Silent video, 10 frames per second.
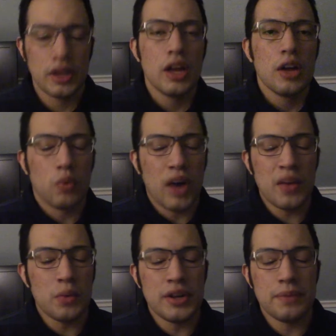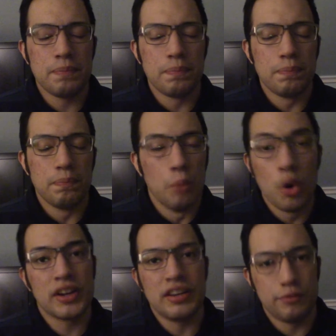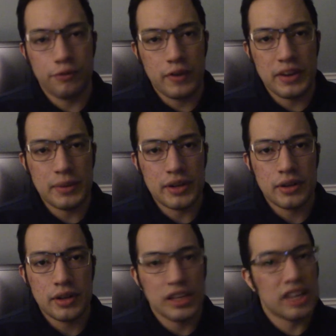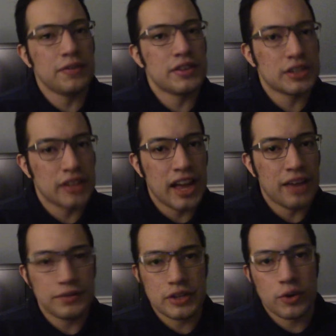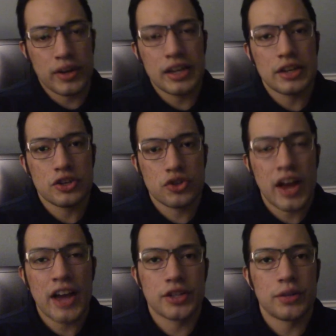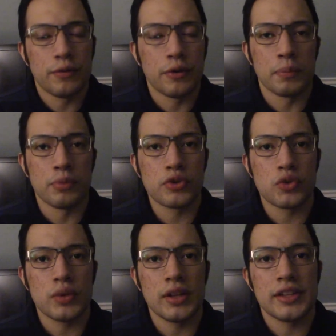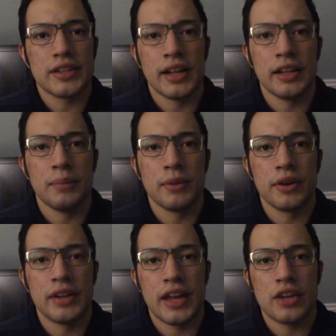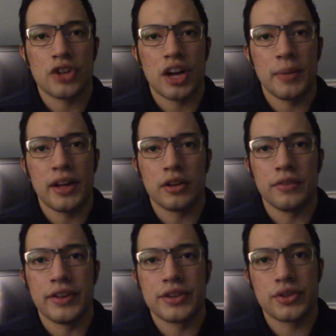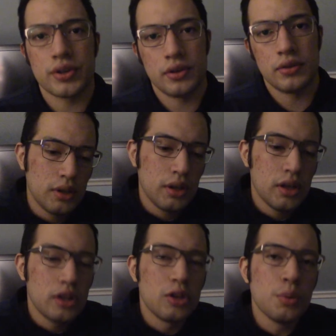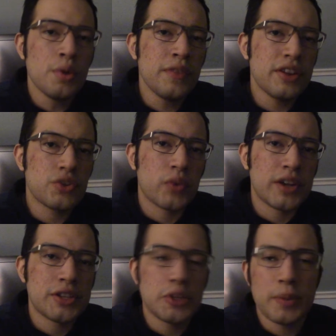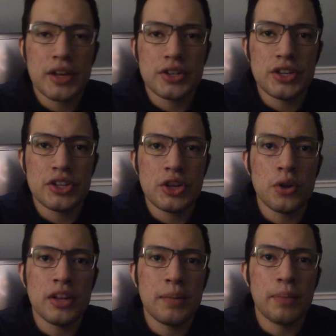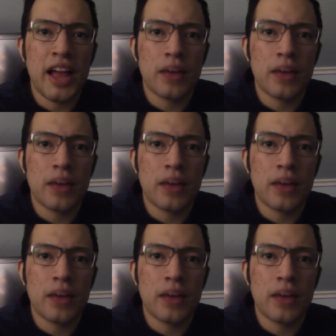Why would Morgan Freeman give his life to create a distraction for Bruce Willis, Helen Mirren, and John Malkovich? The movie is racist because he's the only black